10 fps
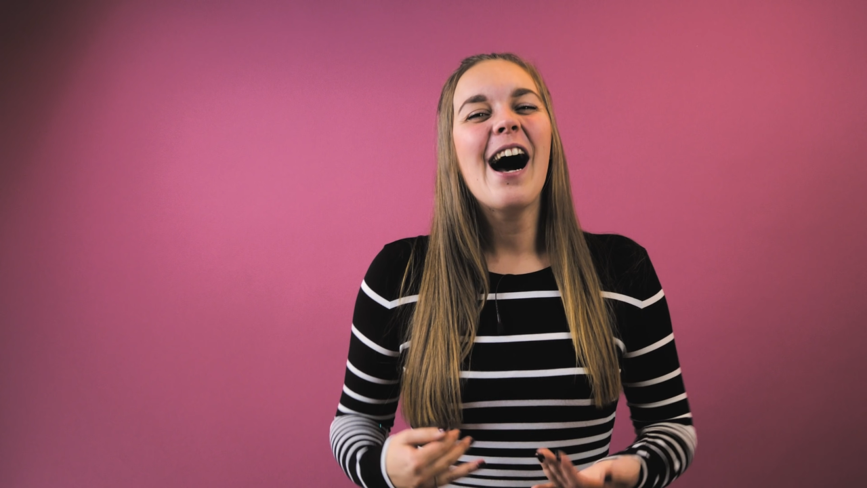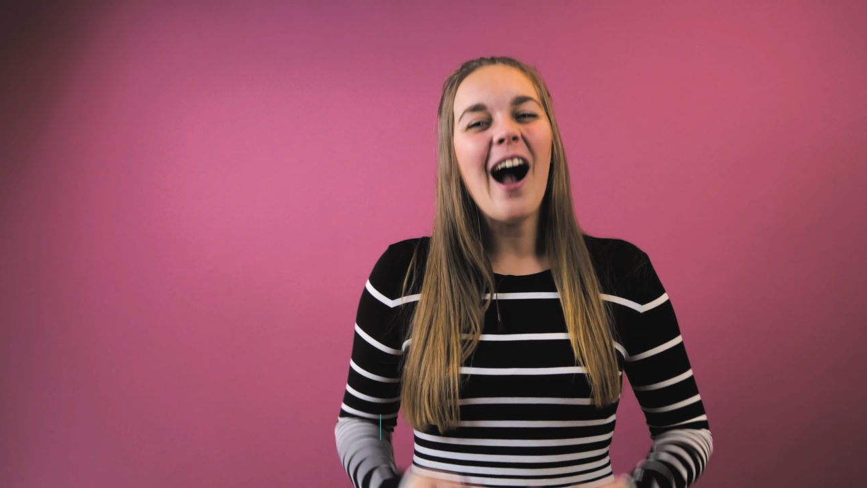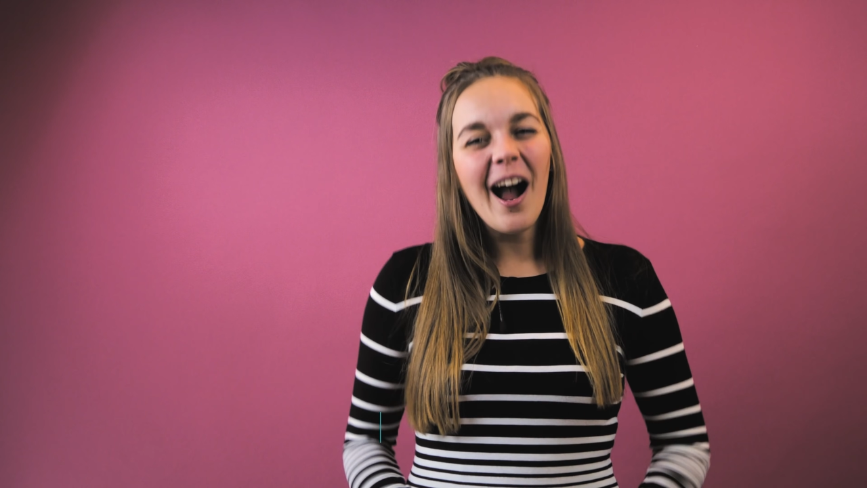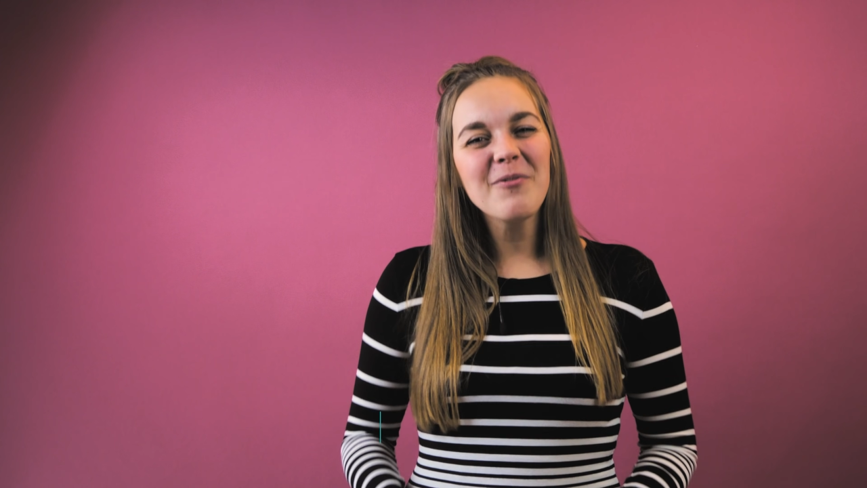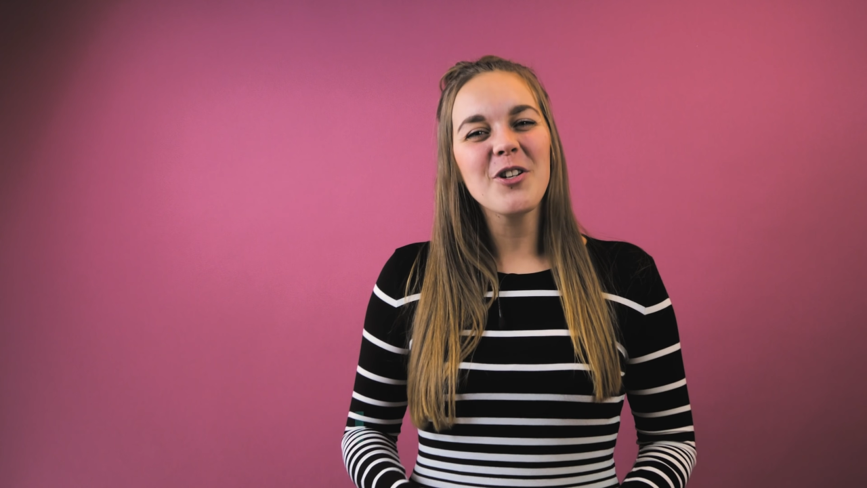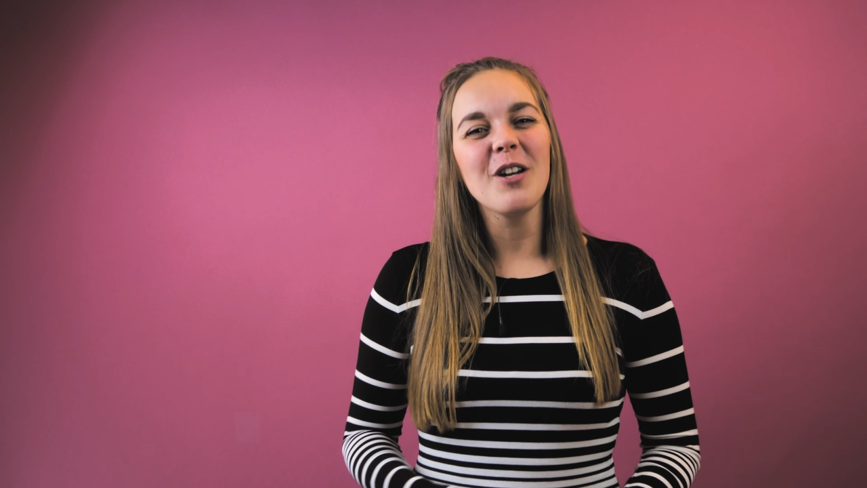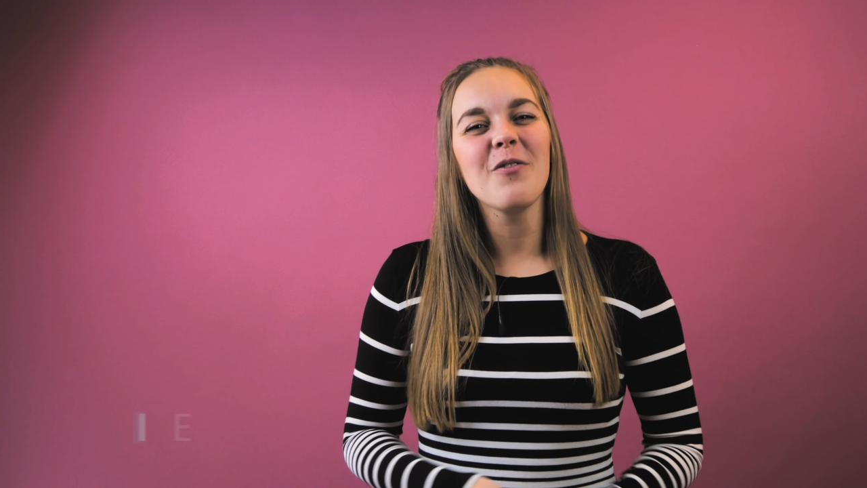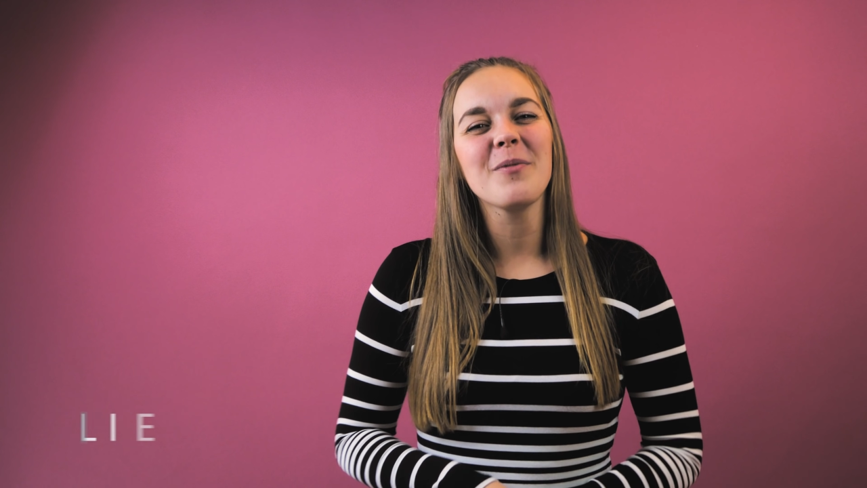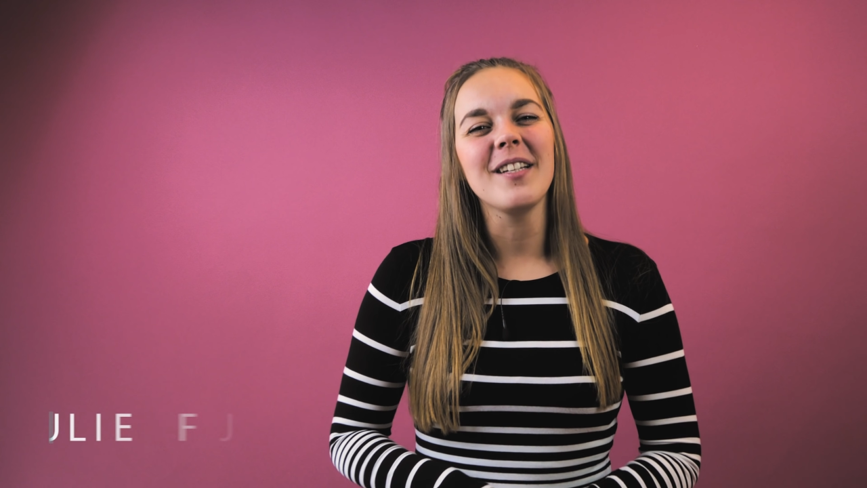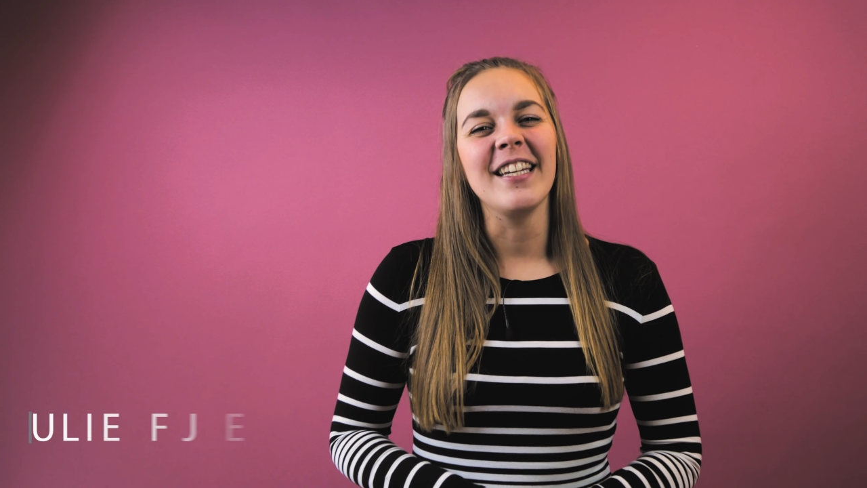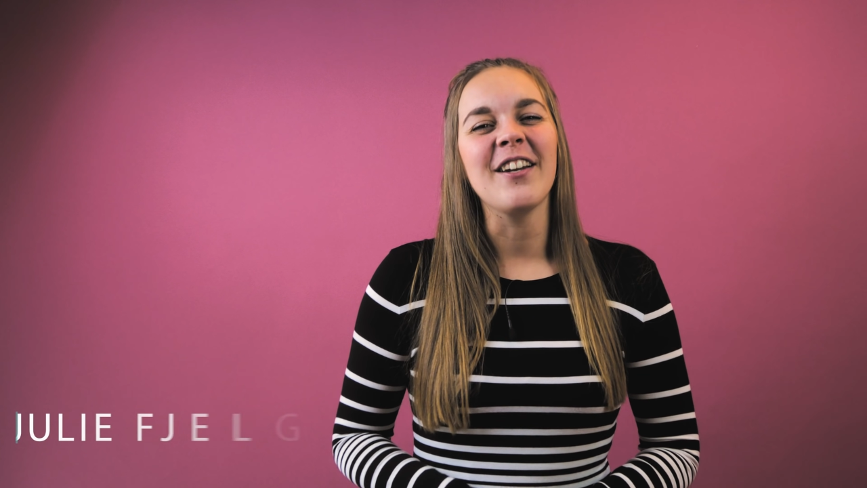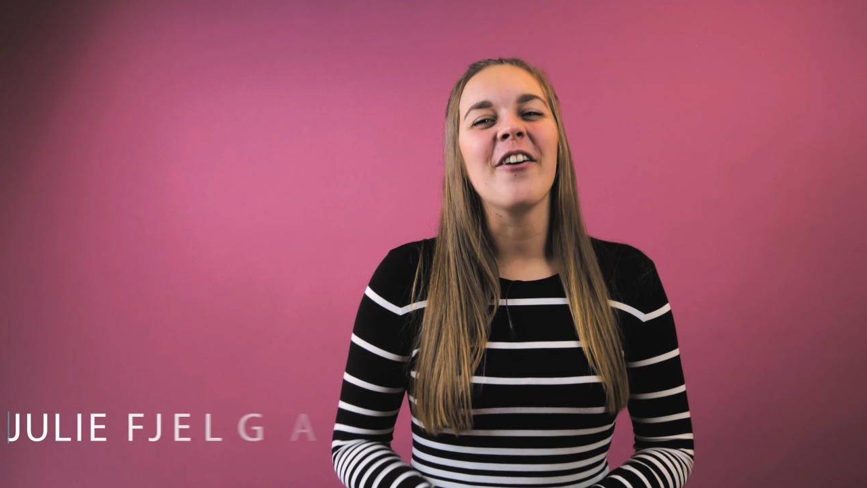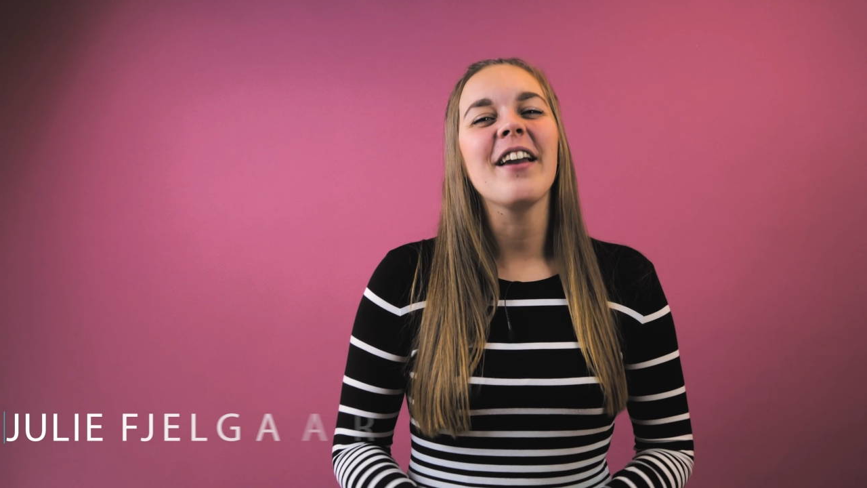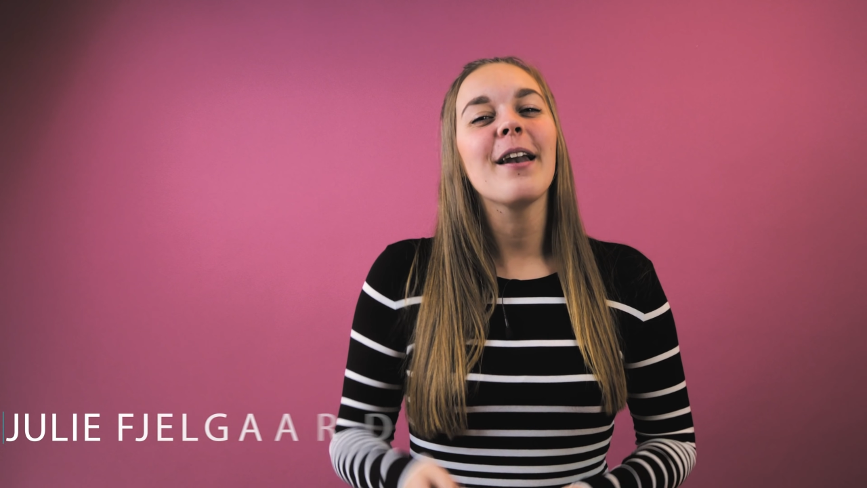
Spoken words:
I'm Julie from Sleep Note,